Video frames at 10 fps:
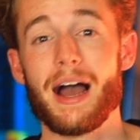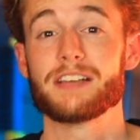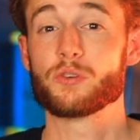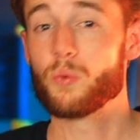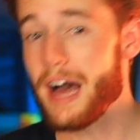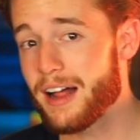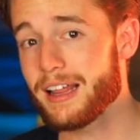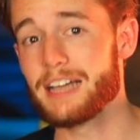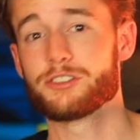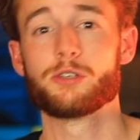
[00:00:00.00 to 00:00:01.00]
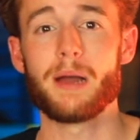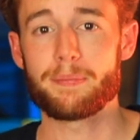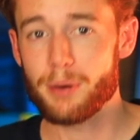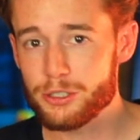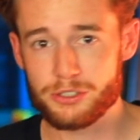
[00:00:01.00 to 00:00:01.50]
as well as to my
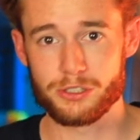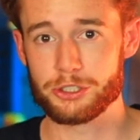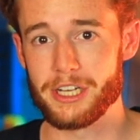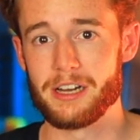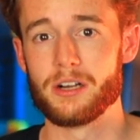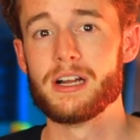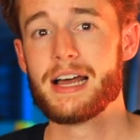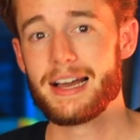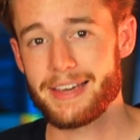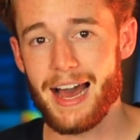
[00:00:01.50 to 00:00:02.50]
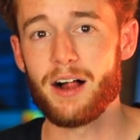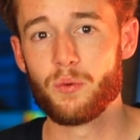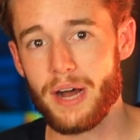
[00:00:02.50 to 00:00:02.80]
personal channel, Cal